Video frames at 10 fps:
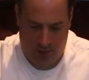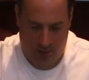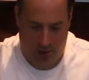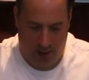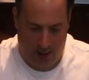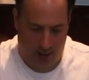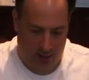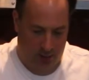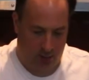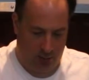There,
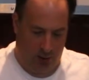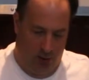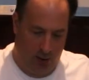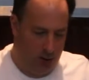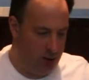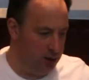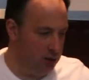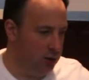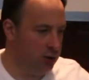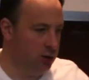doesn't
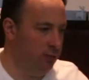look too